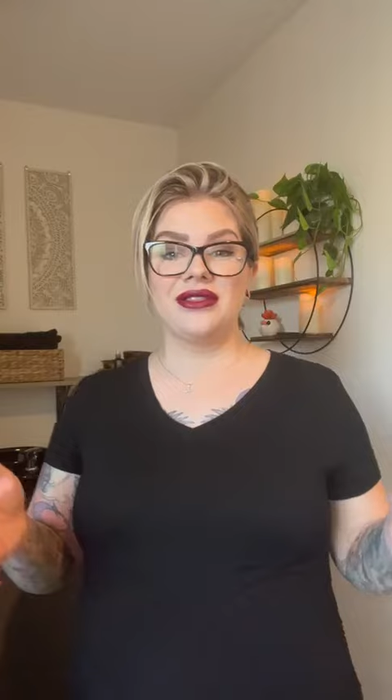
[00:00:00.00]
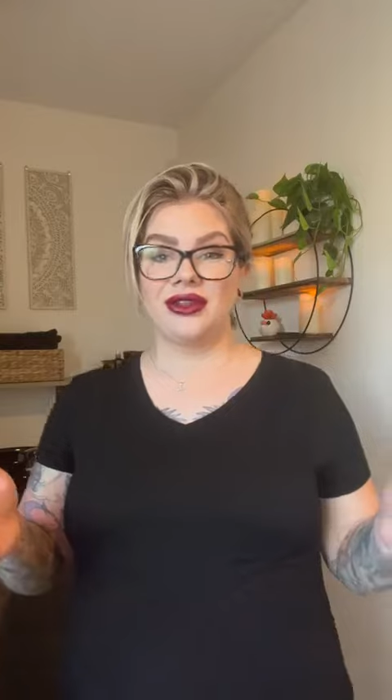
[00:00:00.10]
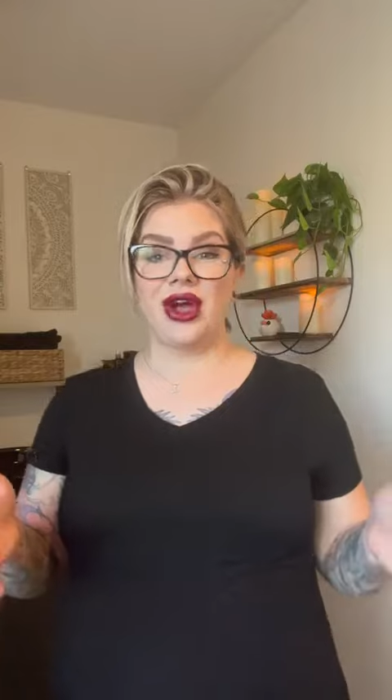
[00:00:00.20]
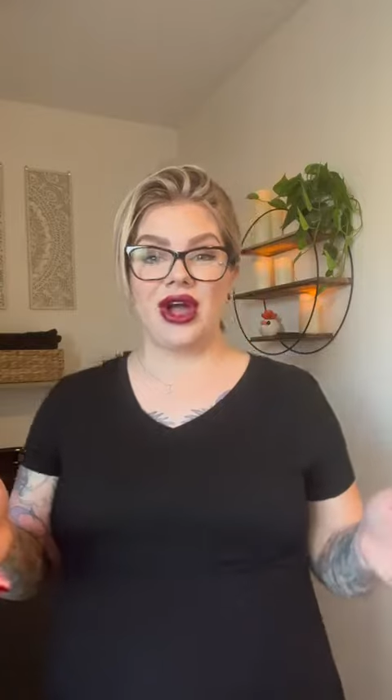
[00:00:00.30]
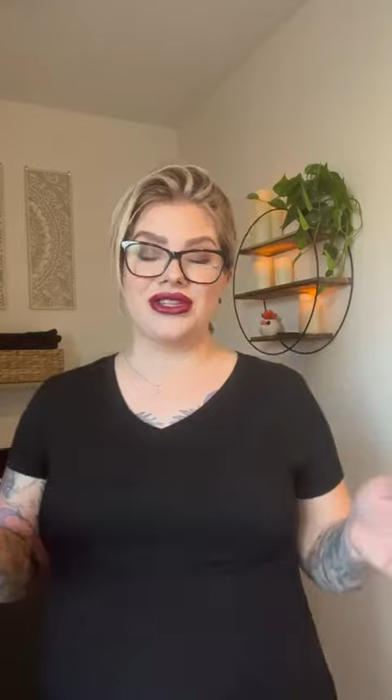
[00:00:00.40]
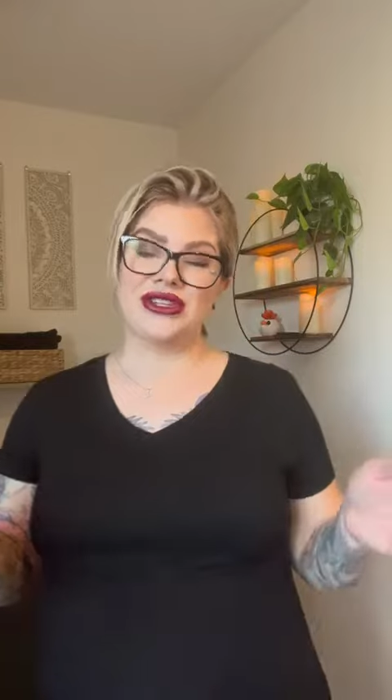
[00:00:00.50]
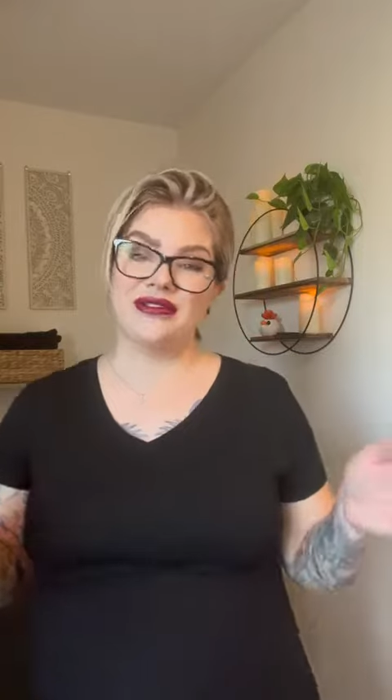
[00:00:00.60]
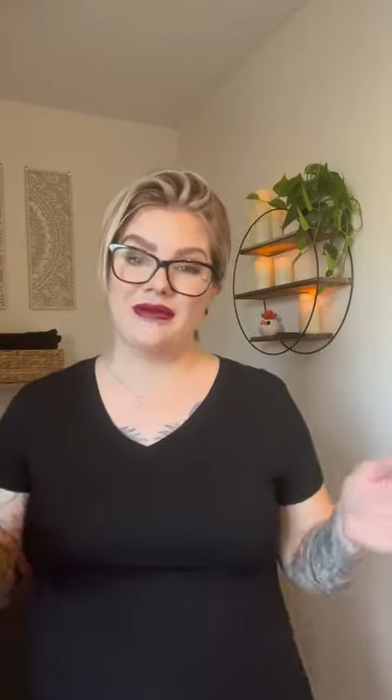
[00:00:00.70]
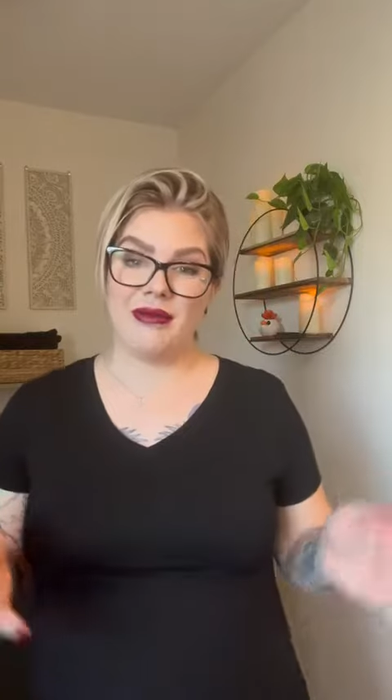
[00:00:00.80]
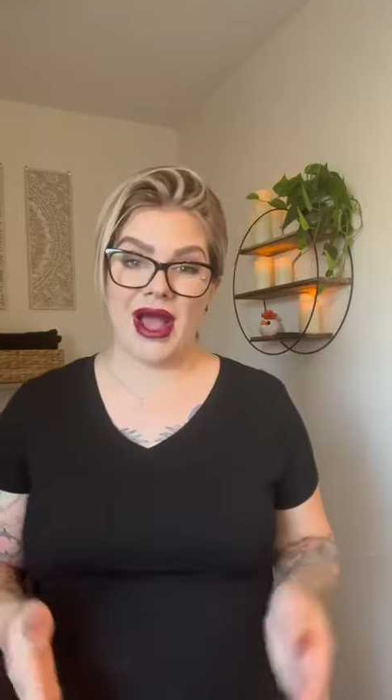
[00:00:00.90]
the launch
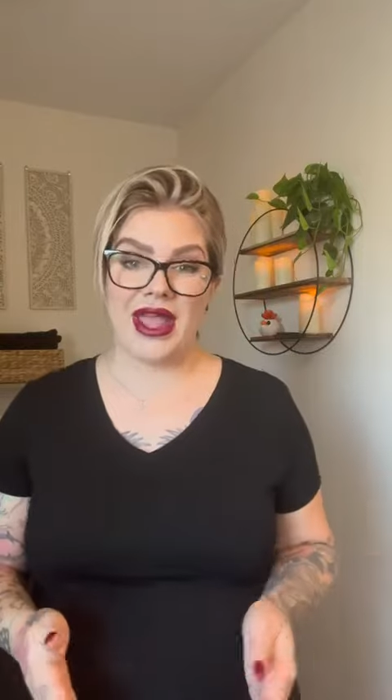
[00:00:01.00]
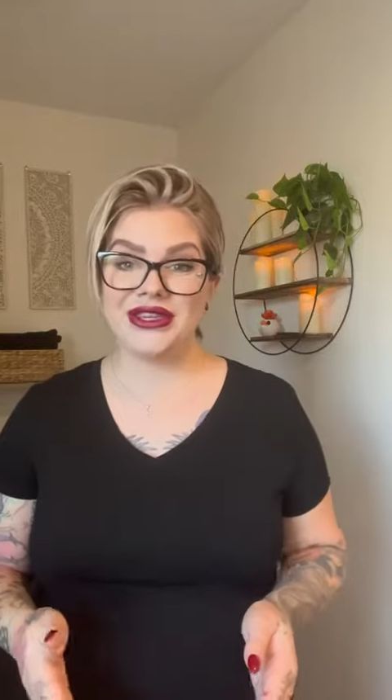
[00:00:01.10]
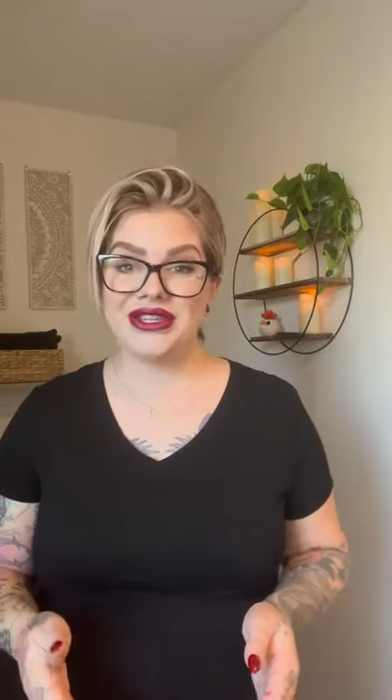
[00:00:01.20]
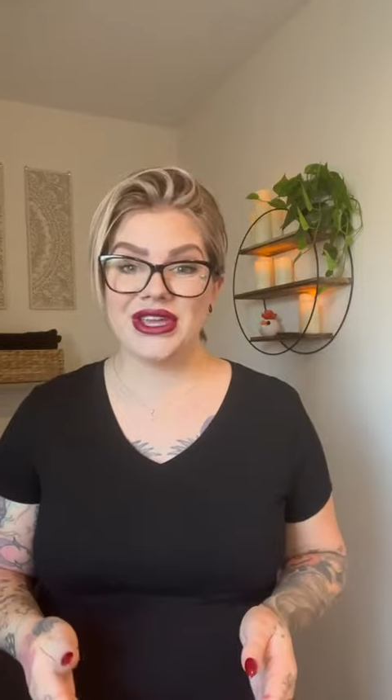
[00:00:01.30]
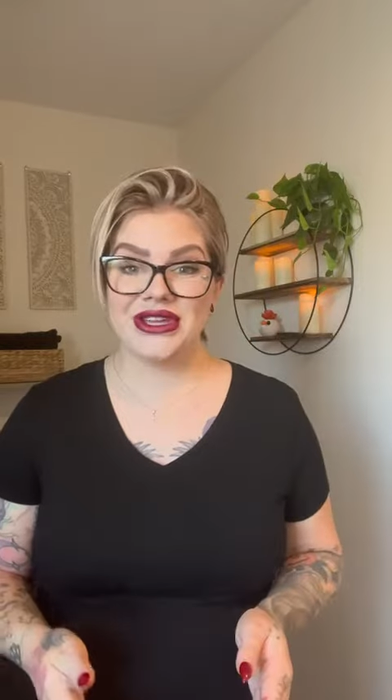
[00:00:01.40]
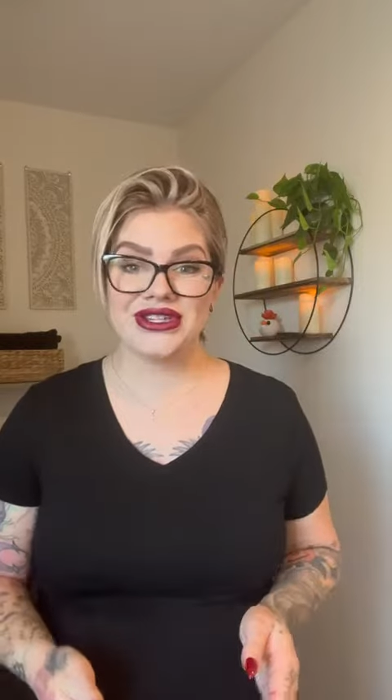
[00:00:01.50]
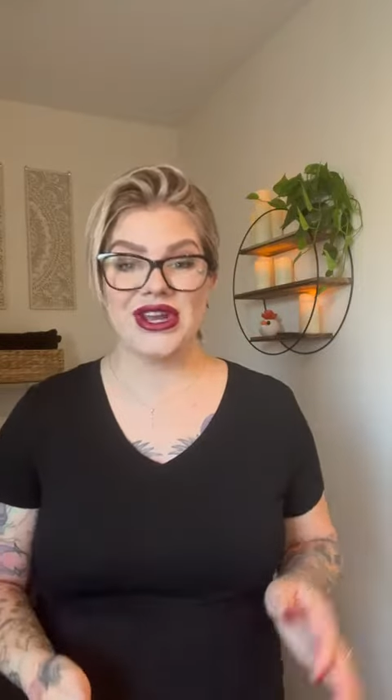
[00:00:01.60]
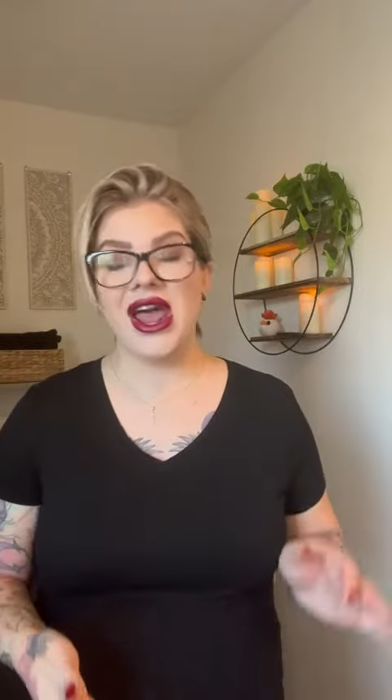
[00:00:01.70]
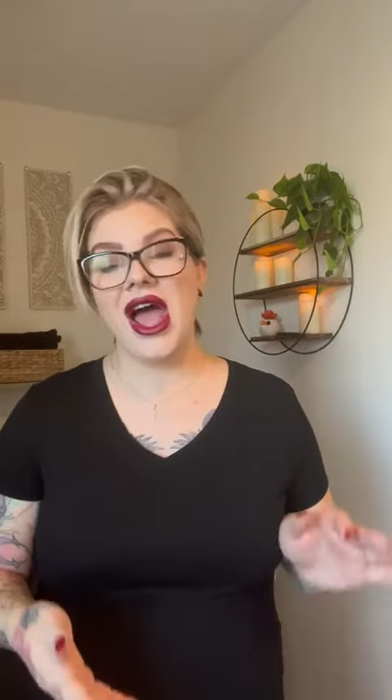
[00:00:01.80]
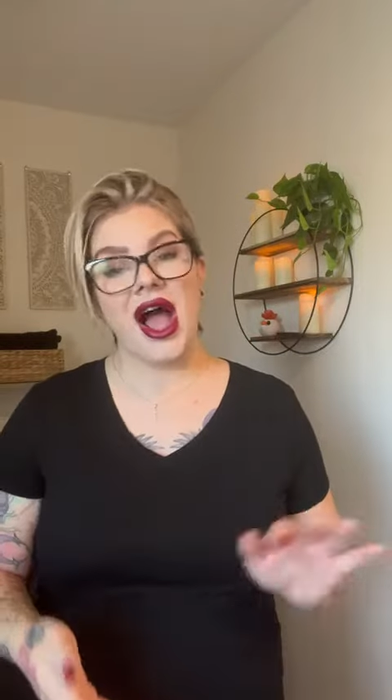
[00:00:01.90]
of my
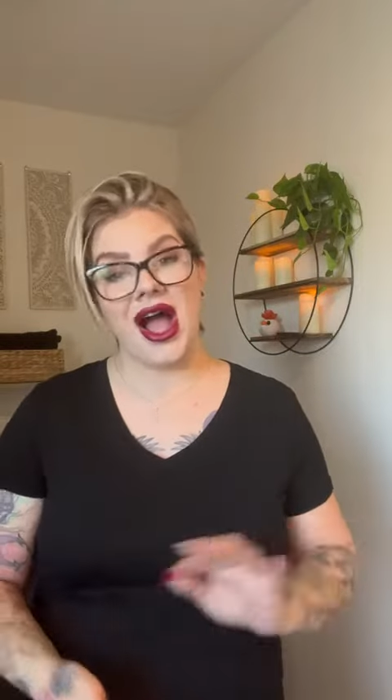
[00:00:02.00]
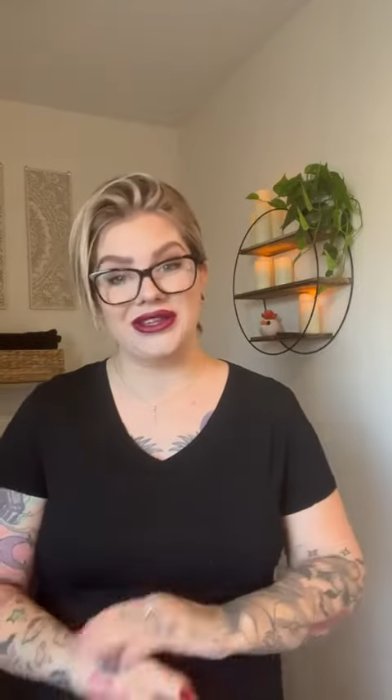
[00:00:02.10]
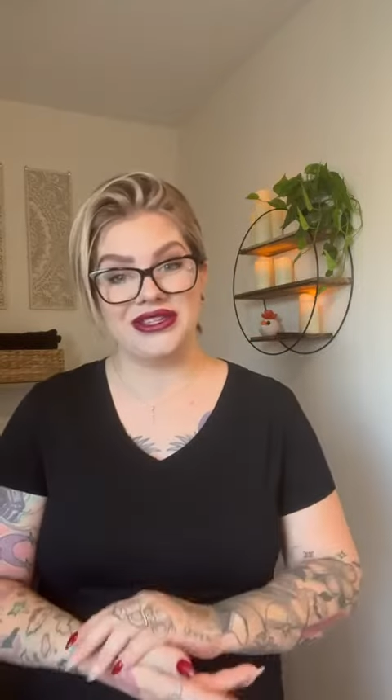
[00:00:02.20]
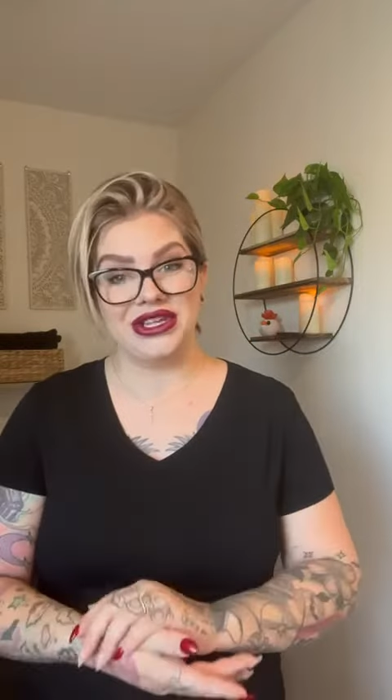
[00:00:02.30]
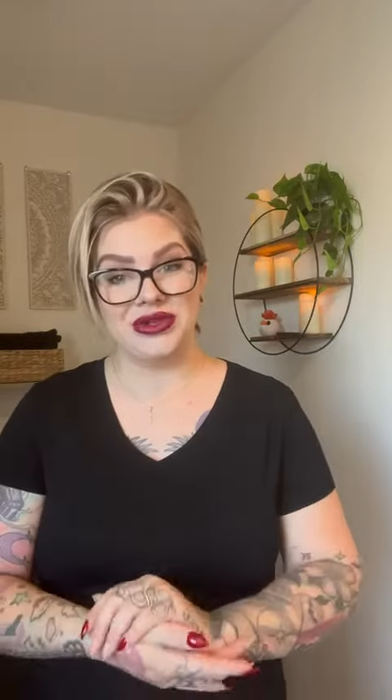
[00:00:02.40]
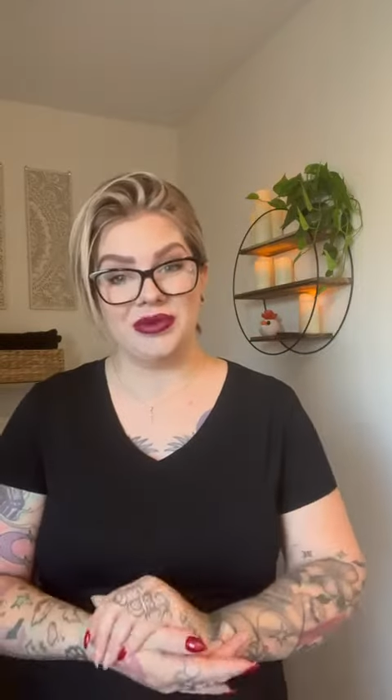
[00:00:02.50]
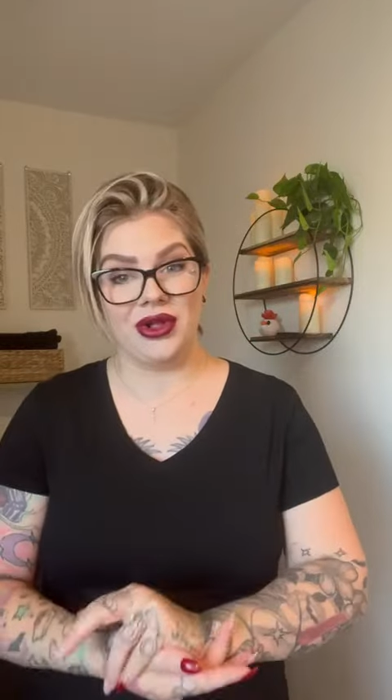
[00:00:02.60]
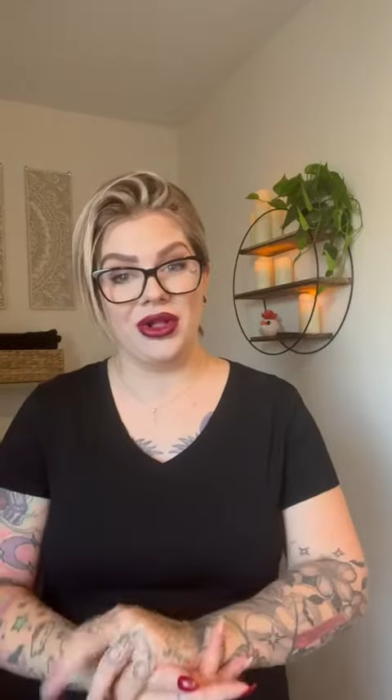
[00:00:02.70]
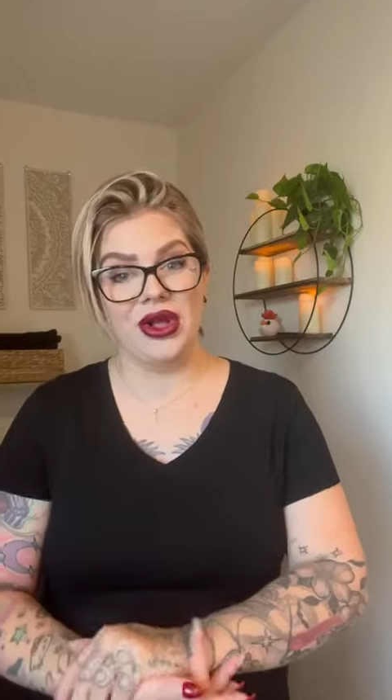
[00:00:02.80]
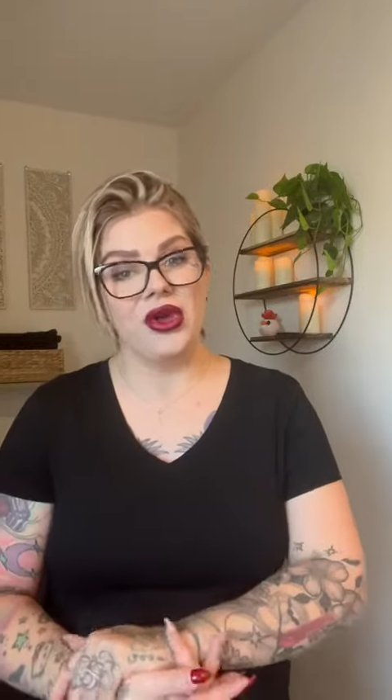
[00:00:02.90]
education on
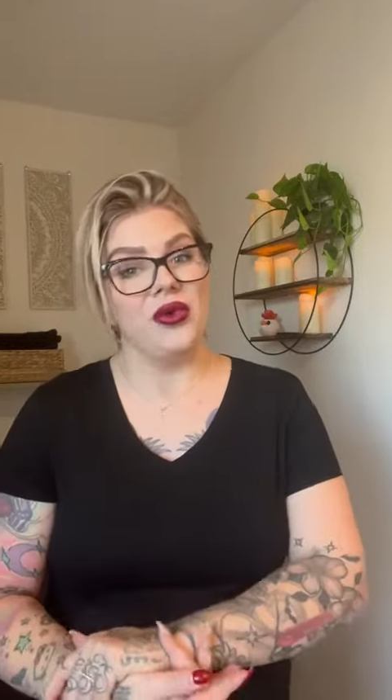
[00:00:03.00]
Teachable.